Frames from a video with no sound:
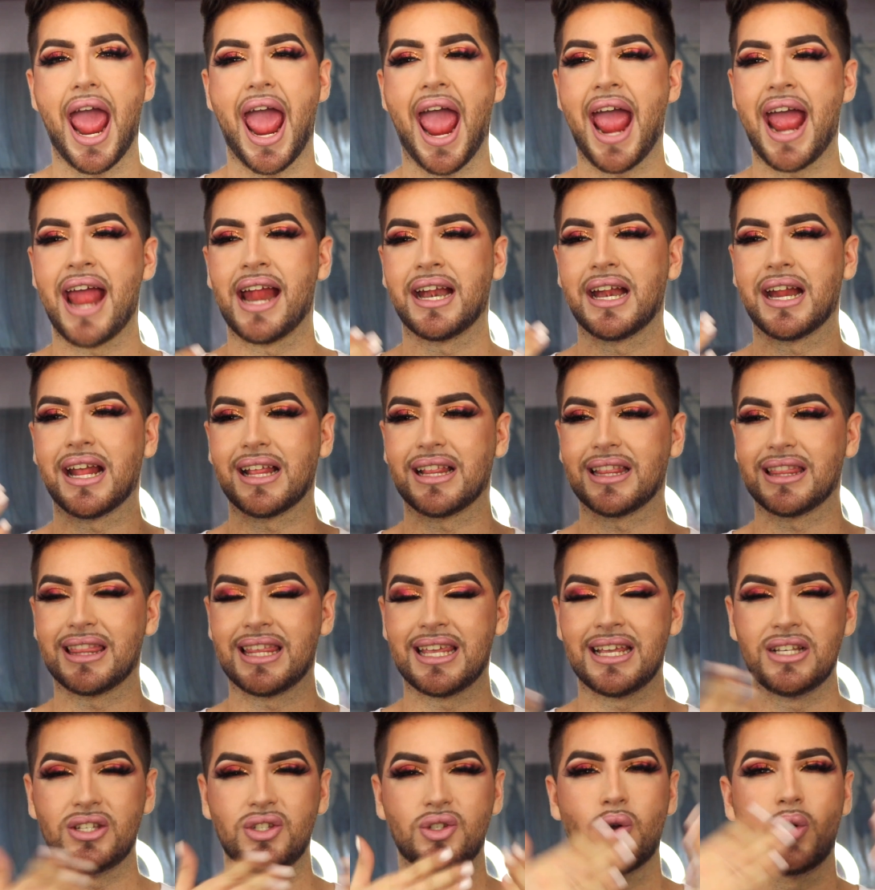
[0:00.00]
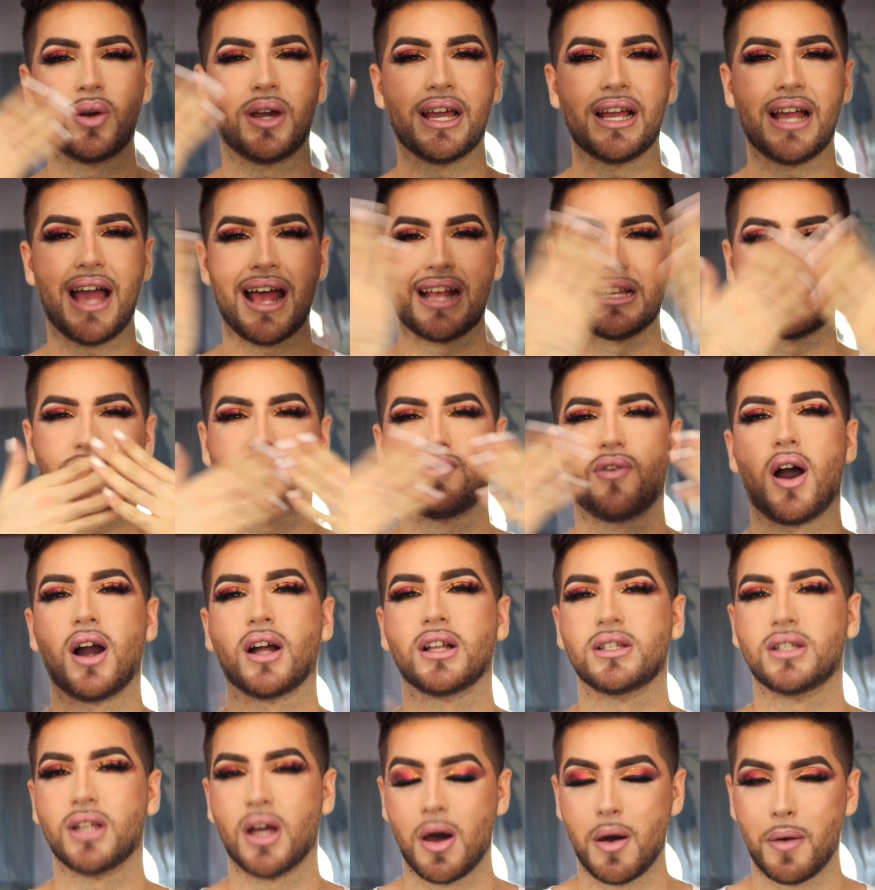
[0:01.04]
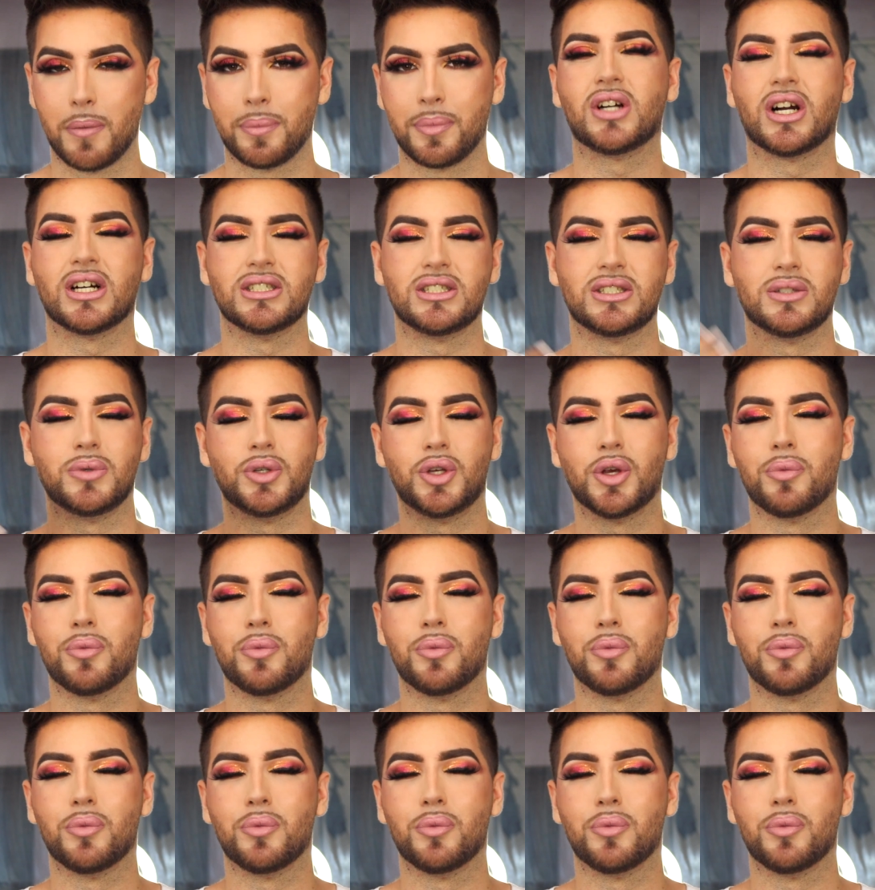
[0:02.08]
and things don't get as fucked up because